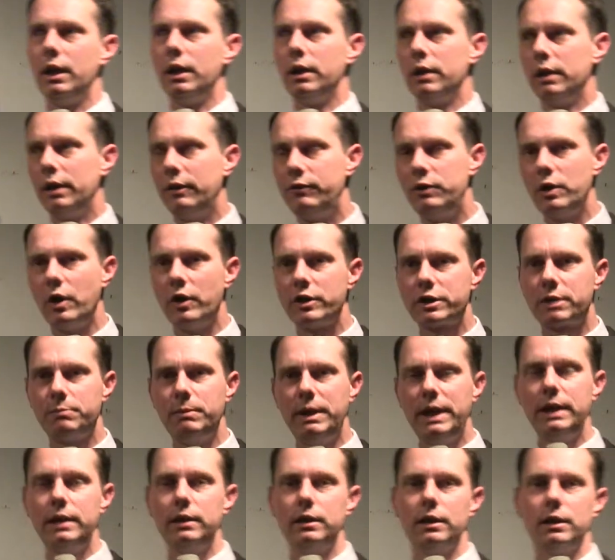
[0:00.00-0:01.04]
if you ask
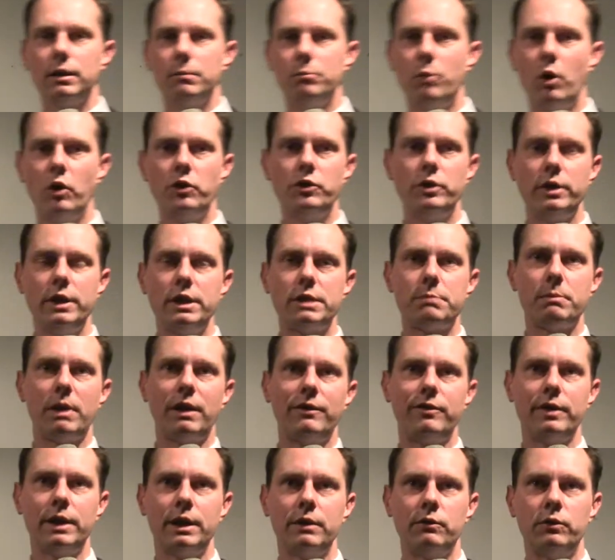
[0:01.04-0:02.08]
me, Mondrian is my
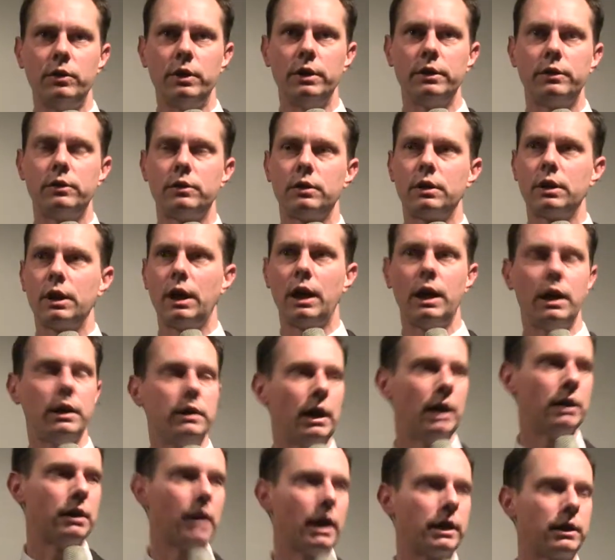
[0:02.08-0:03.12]
favorite, and
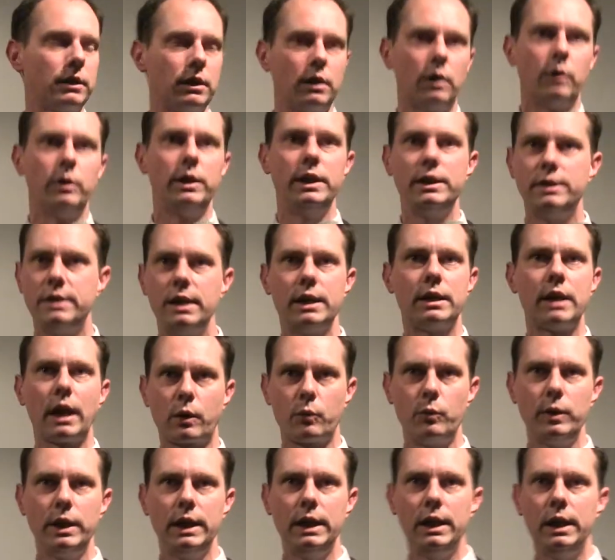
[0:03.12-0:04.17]
he did
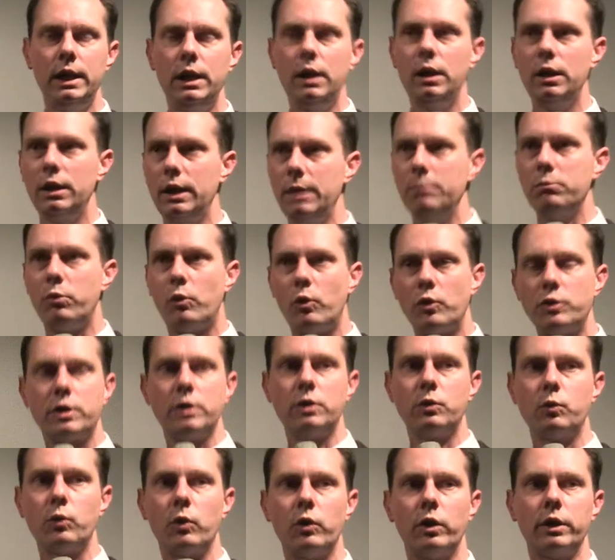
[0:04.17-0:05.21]
really
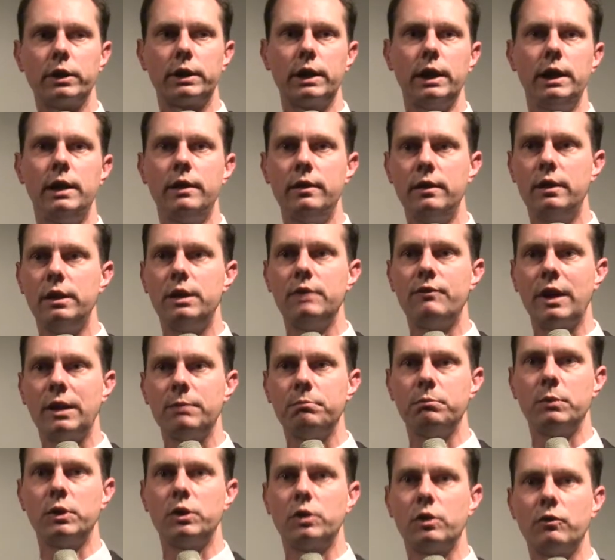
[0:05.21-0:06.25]
important work in the
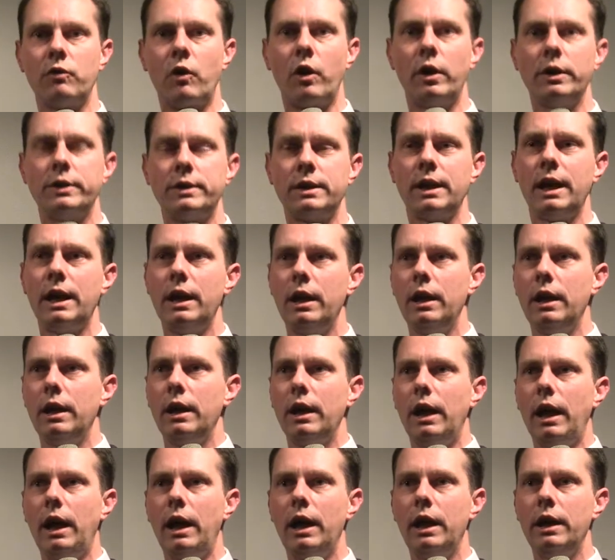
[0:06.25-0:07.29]
development of art,
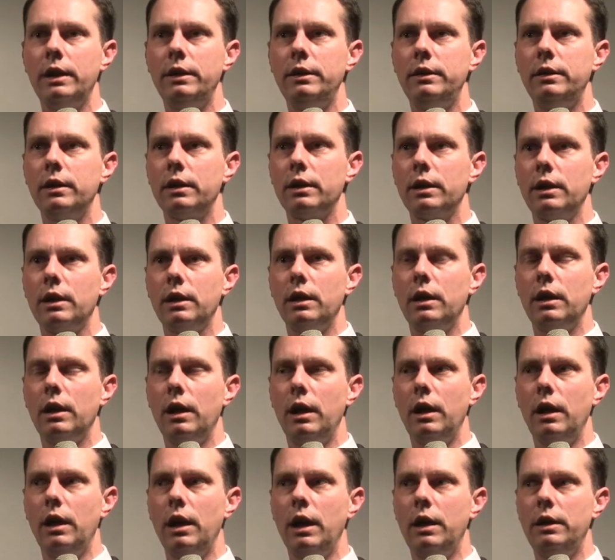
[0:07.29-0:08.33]
and
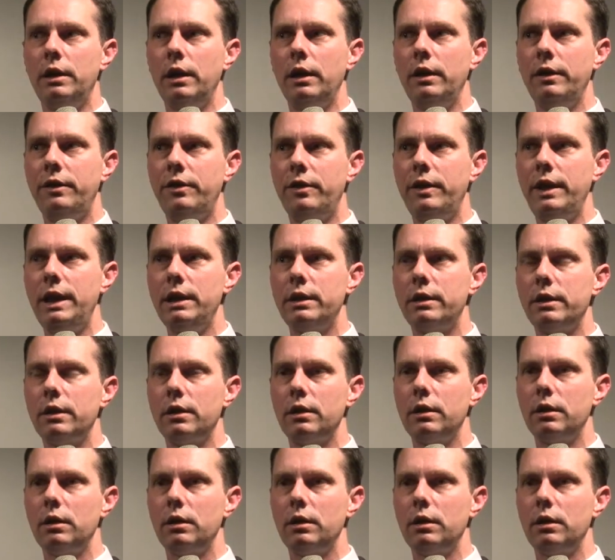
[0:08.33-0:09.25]
I think